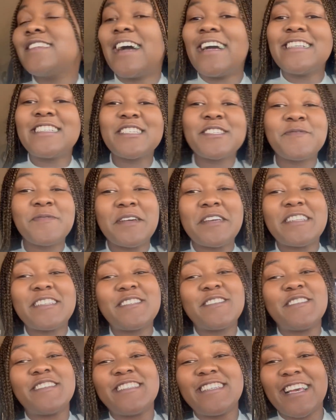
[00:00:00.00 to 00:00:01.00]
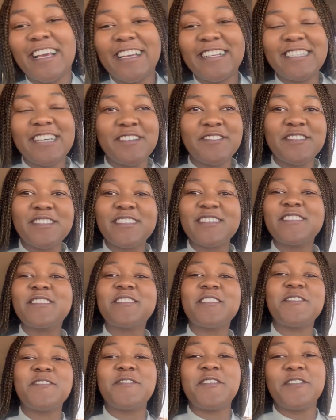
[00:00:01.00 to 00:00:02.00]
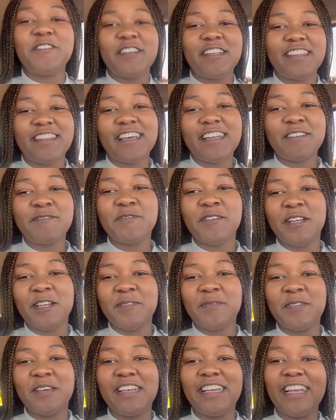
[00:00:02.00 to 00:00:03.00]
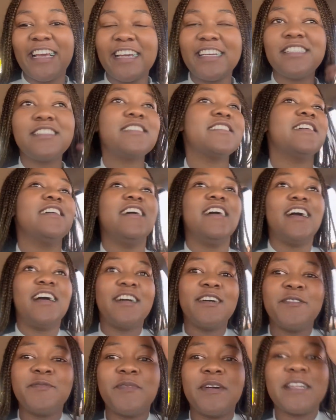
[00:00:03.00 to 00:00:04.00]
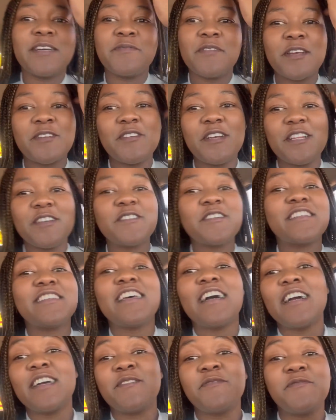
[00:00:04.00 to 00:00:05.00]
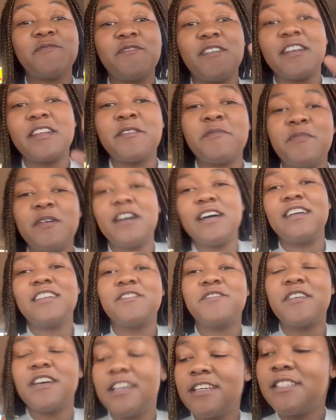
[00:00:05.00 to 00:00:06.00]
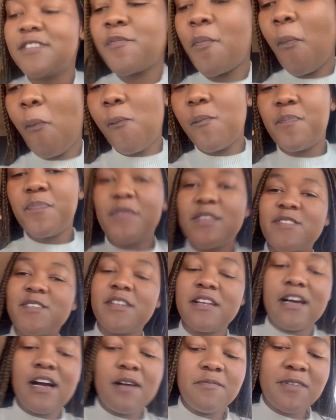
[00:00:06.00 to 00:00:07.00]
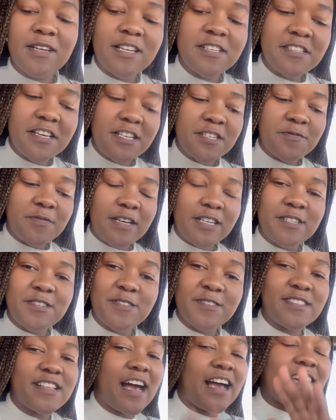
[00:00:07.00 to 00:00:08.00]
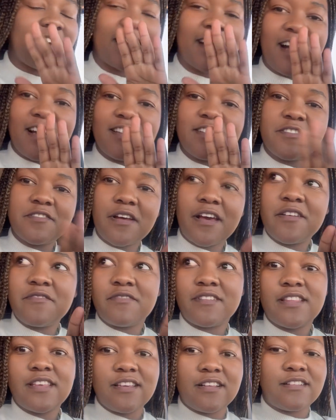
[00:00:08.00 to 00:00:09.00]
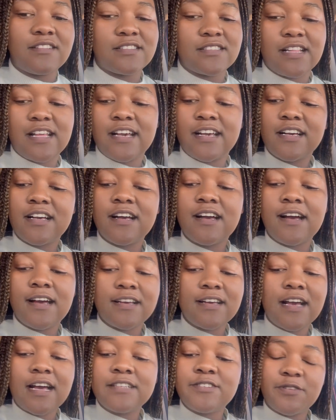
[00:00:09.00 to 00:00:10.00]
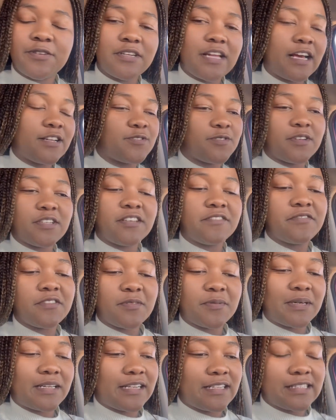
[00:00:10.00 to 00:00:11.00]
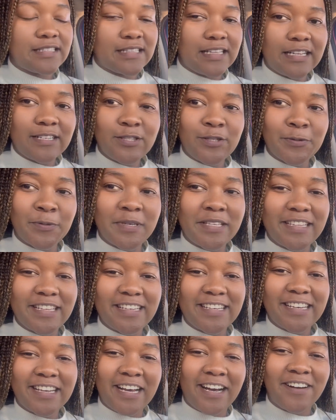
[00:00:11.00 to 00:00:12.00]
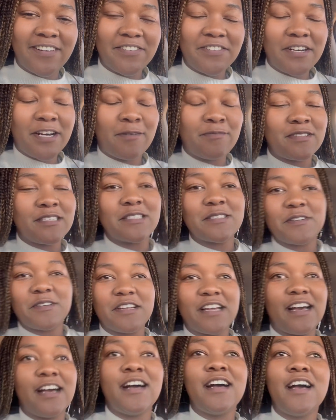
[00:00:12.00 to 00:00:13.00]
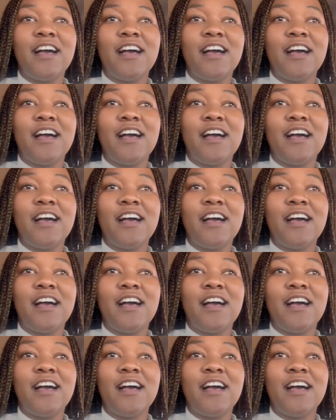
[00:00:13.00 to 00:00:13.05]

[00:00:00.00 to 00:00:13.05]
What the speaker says: I just made it to church. I was just so worried that I'm gonna be late, but I'm actually on time. Funny part, right? So now I'm gonna change my shoes. I can't drive with heels. Like, I don't even want to start doing that now. I'm just gonna